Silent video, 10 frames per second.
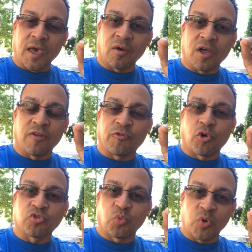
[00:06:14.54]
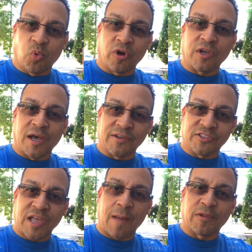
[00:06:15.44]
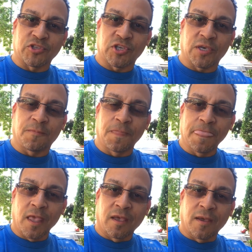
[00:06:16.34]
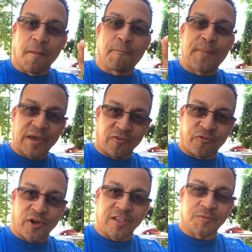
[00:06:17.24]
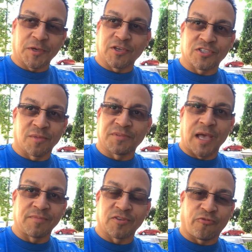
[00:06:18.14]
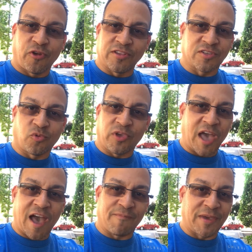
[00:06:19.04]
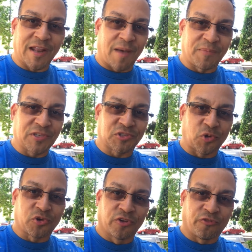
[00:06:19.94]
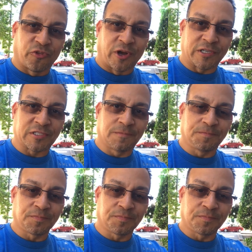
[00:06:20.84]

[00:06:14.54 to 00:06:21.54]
And of course, we work on establishing better friends, because sometimes the friends that we have may not be so good for us.